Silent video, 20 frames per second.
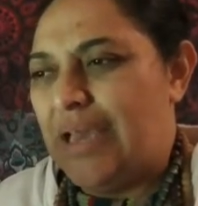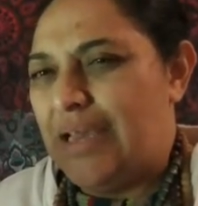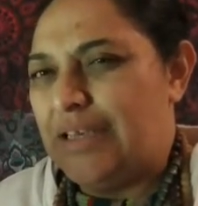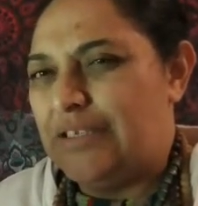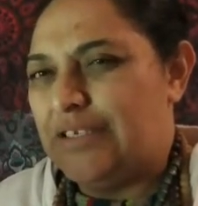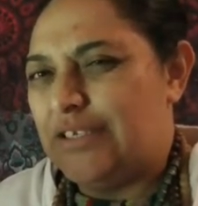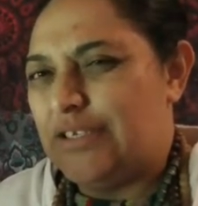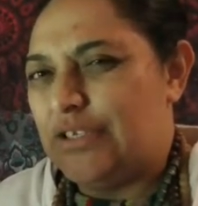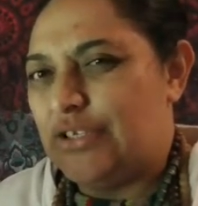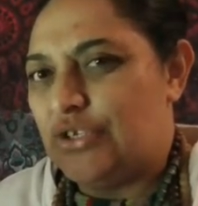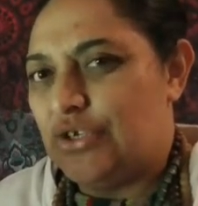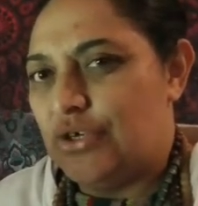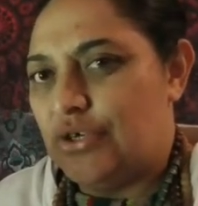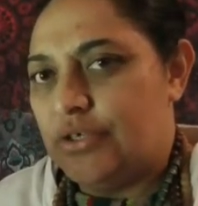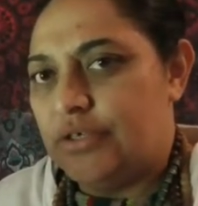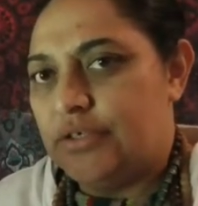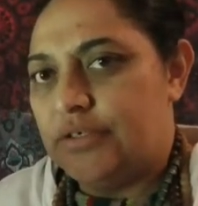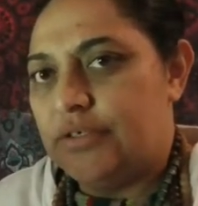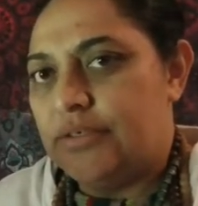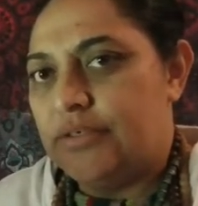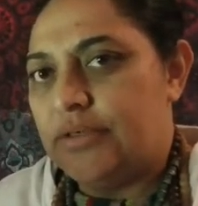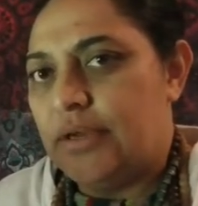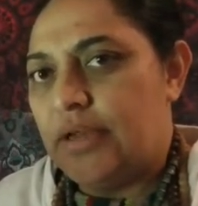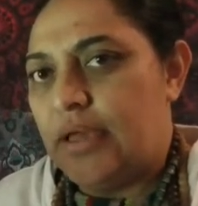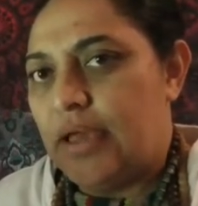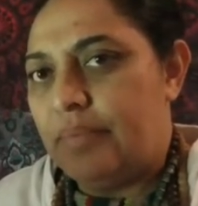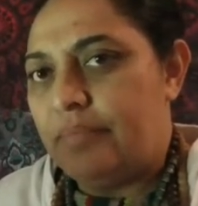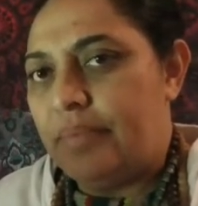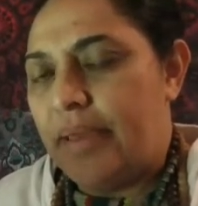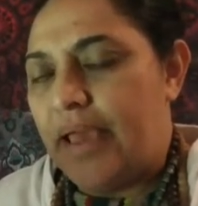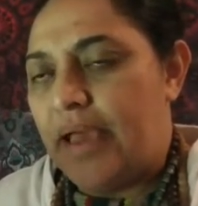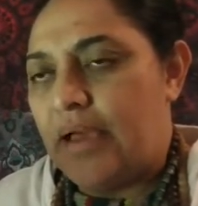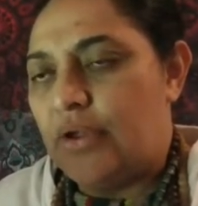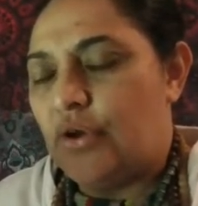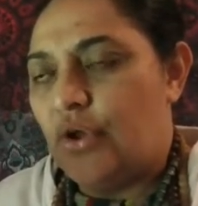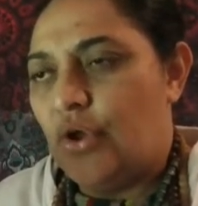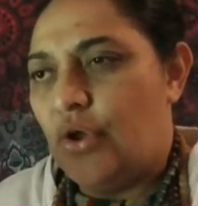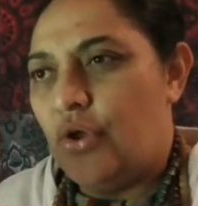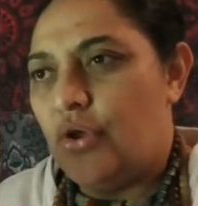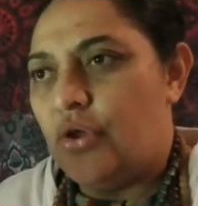uncertain
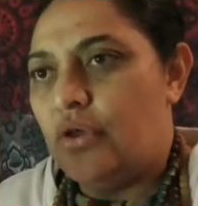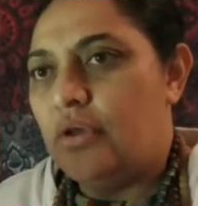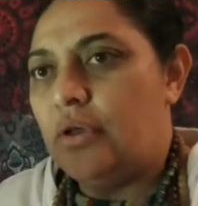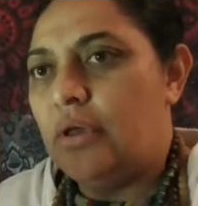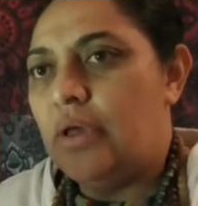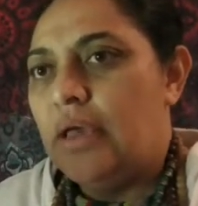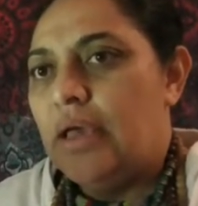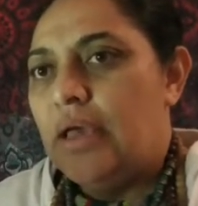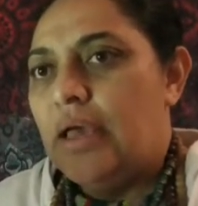about her